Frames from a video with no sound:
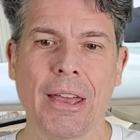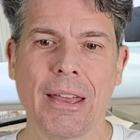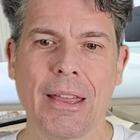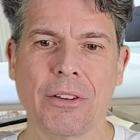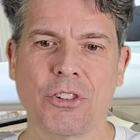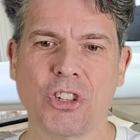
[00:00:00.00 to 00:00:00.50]

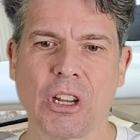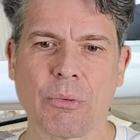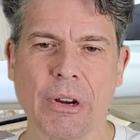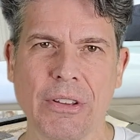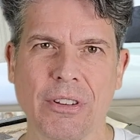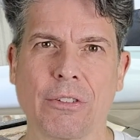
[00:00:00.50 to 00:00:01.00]
it
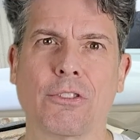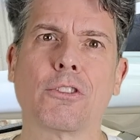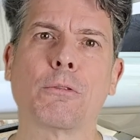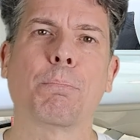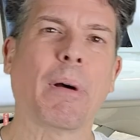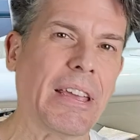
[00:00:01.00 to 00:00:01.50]
generates a
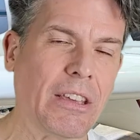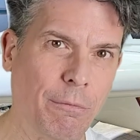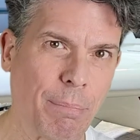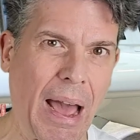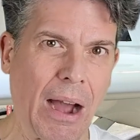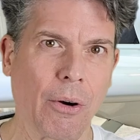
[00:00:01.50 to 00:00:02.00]
spike of
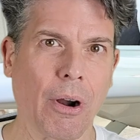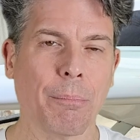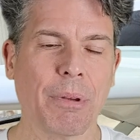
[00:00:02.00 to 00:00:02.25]
power